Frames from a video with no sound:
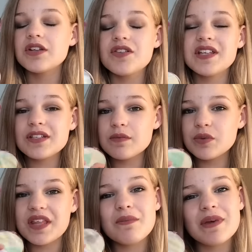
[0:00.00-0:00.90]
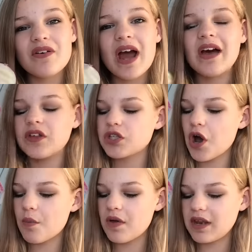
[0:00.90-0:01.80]
So this comes with a mirror at the
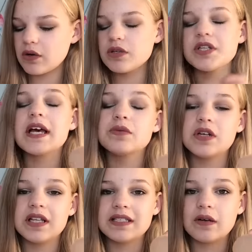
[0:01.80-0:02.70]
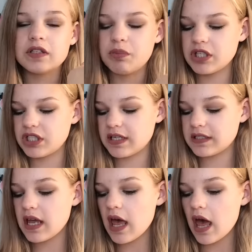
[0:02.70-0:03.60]
top, and then it also has one of these little
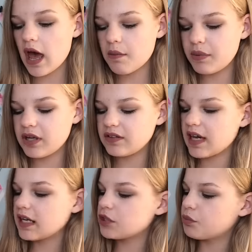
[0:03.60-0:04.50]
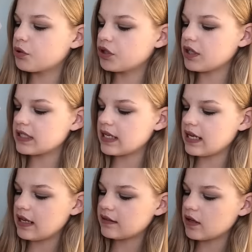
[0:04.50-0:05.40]
sponges, because the actual product
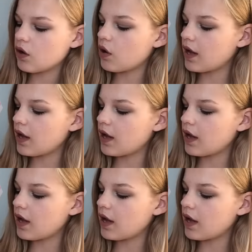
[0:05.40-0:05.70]
is